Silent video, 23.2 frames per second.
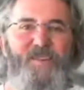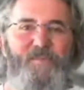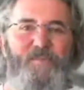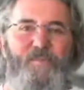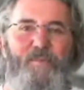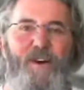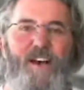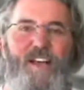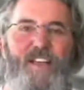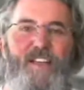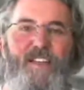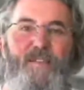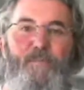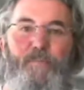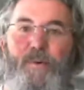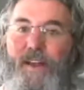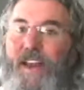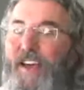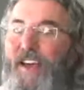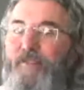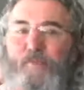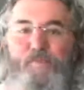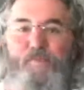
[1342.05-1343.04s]
But
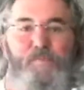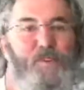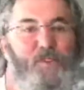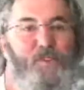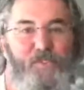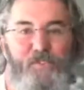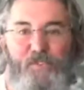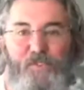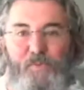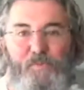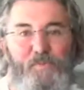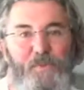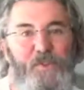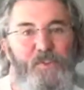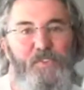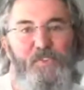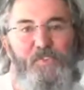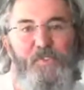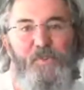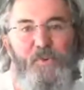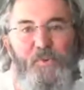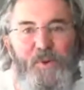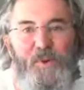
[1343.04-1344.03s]
have a beautiful,
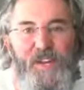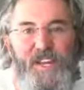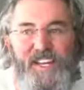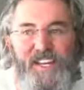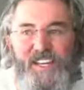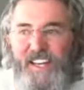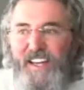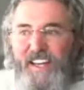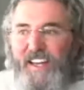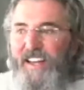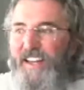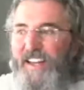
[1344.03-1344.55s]
beautiful week.